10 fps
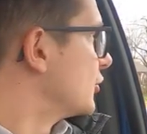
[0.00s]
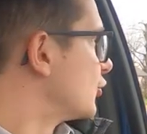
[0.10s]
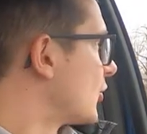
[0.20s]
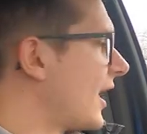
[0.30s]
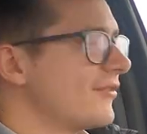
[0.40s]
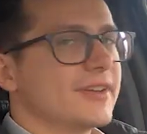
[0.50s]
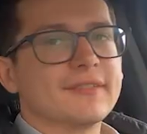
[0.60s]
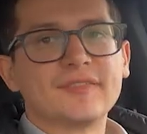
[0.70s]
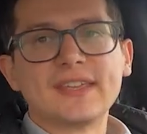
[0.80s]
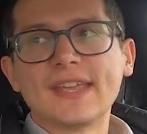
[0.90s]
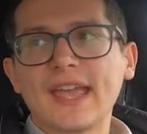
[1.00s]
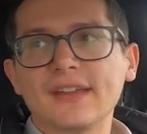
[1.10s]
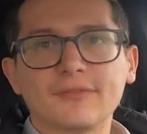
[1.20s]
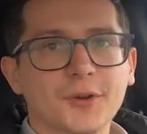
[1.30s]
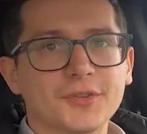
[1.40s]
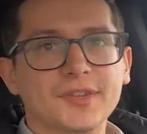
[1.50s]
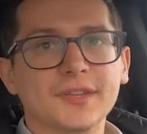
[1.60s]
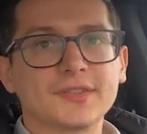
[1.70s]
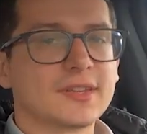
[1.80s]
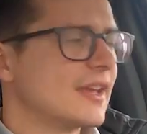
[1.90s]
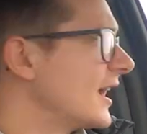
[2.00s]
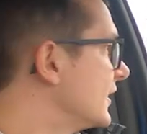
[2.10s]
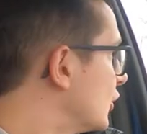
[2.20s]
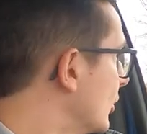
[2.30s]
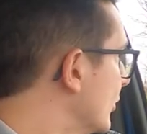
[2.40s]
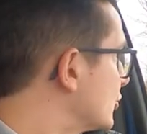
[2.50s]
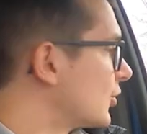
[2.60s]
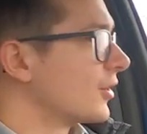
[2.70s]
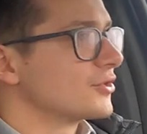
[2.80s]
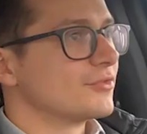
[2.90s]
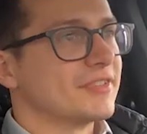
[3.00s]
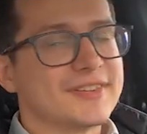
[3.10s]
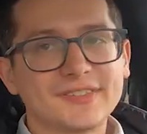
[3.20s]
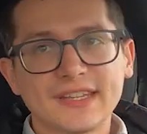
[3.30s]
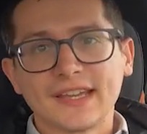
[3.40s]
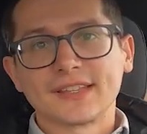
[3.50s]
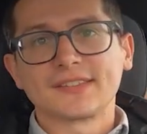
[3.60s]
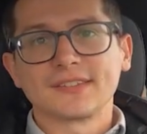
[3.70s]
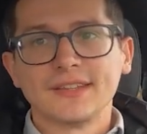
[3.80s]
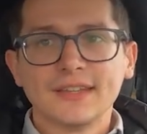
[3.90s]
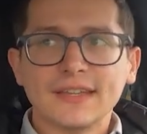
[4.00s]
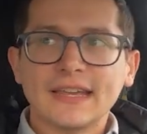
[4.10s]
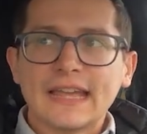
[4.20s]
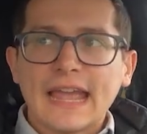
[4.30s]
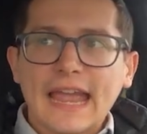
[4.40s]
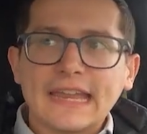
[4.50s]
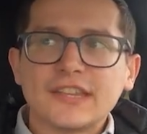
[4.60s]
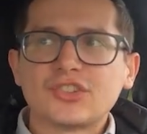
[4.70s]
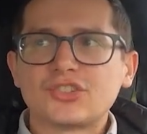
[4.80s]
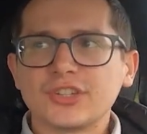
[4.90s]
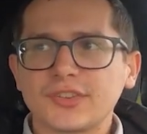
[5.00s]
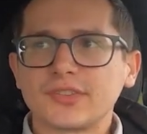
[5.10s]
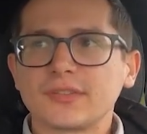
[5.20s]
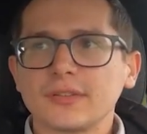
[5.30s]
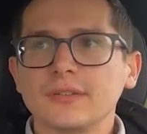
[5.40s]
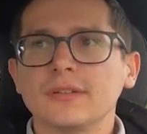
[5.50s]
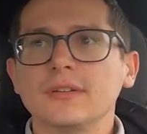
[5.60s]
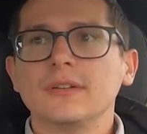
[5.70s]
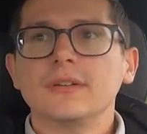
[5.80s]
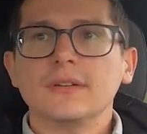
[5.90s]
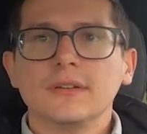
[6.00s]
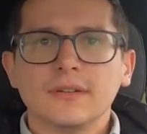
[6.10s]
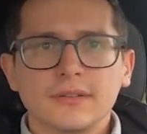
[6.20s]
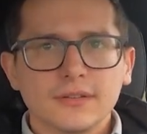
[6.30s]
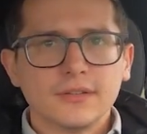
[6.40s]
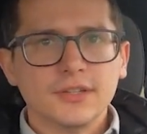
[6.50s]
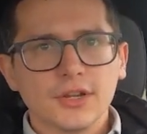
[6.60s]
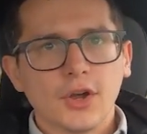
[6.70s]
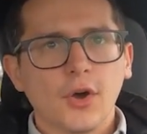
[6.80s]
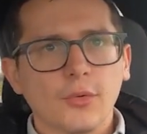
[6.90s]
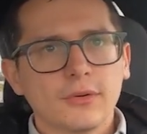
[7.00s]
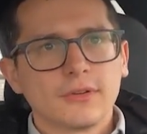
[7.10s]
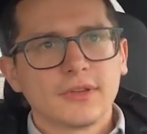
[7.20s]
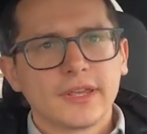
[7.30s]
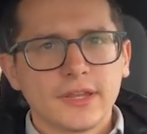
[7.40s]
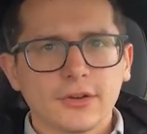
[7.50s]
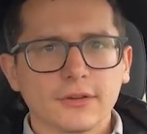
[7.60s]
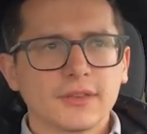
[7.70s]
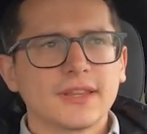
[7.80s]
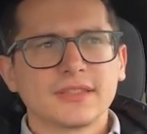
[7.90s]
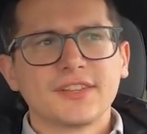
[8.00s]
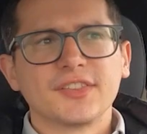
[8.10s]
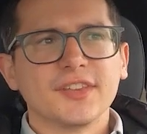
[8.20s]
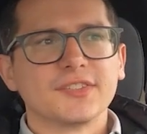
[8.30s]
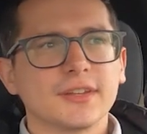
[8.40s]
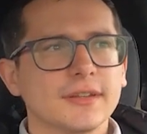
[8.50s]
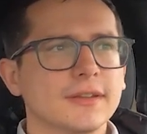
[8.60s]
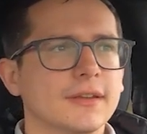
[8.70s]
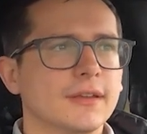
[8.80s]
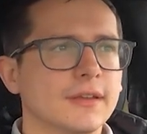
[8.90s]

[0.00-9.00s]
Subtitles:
when you're driving a V8 versus a turbocharged V6, and it's just, you know, here, let's listen.